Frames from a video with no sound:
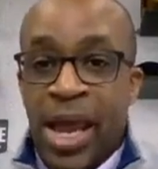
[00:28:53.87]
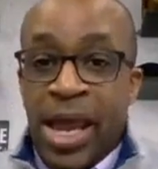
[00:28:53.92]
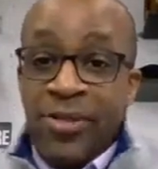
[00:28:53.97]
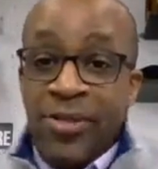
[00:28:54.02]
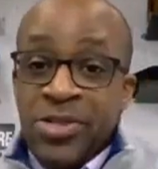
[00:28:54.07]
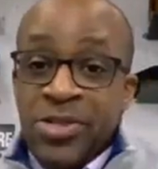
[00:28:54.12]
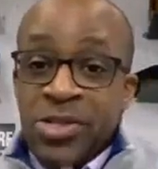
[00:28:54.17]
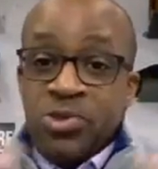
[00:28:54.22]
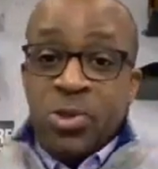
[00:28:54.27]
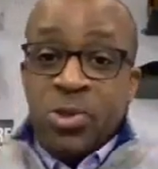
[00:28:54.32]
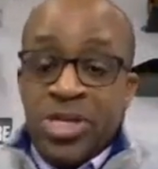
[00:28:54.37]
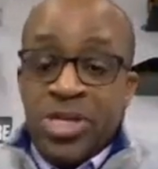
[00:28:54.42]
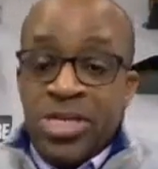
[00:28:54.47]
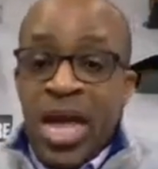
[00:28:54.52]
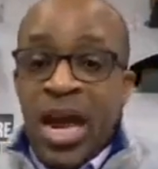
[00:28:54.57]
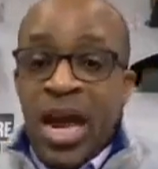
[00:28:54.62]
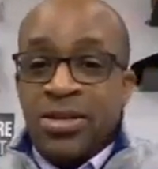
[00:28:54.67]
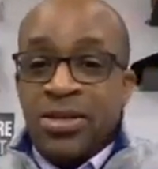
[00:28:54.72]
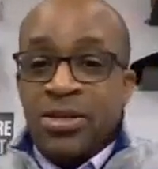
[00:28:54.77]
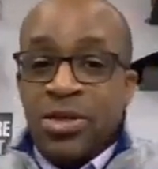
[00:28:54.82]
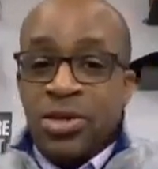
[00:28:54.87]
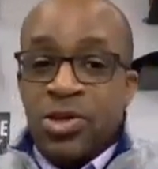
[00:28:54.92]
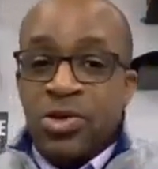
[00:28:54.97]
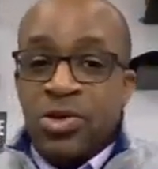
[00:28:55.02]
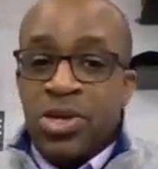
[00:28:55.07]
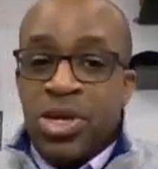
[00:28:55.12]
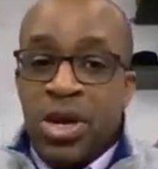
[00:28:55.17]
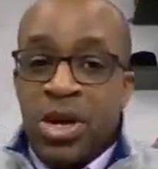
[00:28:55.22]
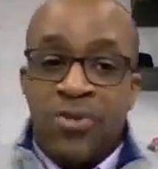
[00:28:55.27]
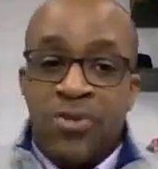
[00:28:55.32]
hey, this is what we tactically
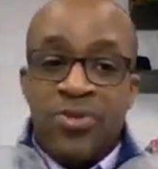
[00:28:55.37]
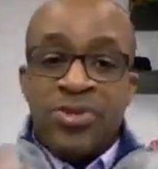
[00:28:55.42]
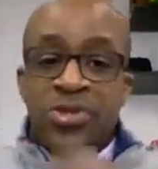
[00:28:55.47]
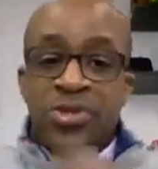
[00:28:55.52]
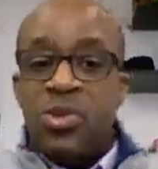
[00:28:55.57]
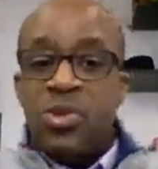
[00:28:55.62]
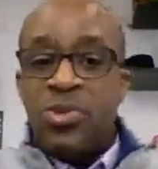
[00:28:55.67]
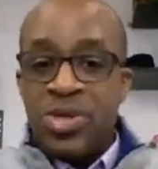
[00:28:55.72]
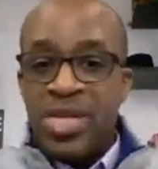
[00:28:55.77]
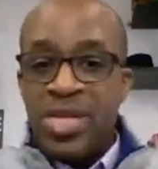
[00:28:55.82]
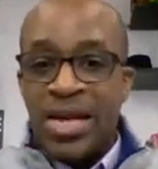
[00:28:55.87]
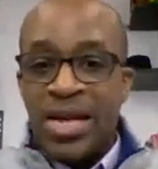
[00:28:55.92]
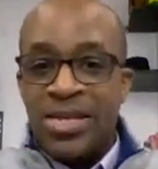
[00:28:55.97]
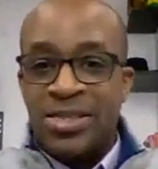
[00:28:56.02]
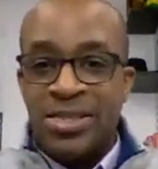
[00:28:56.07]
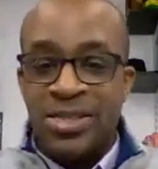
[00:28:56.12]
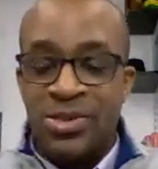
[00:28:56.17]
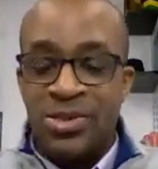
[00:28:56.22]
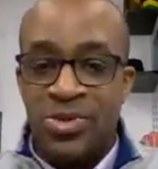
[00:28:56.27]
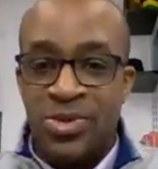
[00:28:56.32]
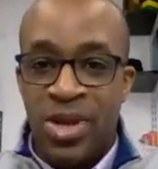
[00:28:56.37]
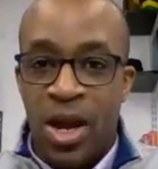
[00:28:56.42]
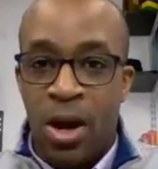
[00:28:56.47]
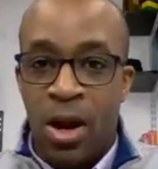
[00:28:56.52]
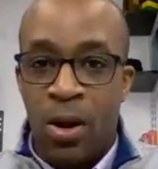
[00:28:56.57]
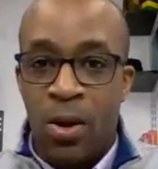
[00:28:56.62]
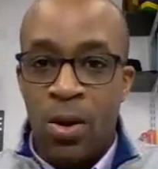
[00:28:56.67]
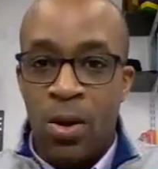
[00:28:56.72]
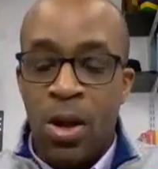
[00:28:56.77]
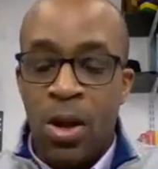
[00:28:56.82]
do here, and this is what we tactically do
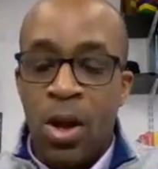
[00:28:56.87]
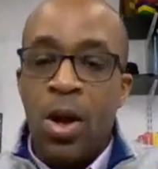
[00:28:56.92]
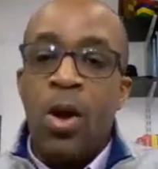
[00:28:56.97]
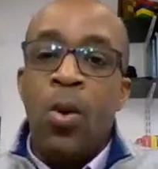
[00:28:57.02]
there.